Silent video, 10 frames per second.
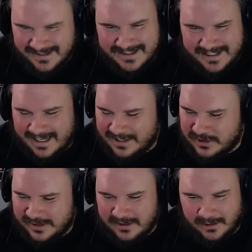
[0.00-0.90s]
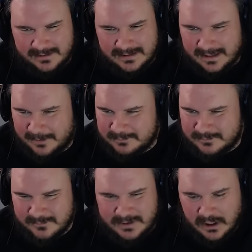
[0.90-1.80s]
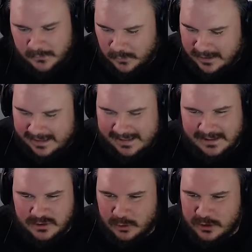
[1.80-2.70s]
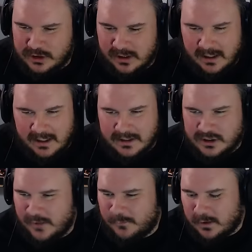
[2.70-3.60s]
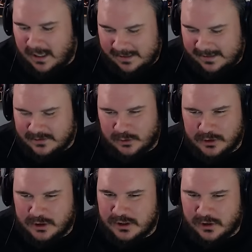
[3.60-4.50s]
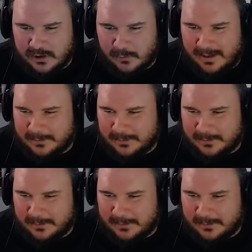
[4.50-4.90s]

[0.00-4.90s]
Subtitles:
Yeah, she don't. Yep, she forgot it as soon as she forgot it as soon as she turned around.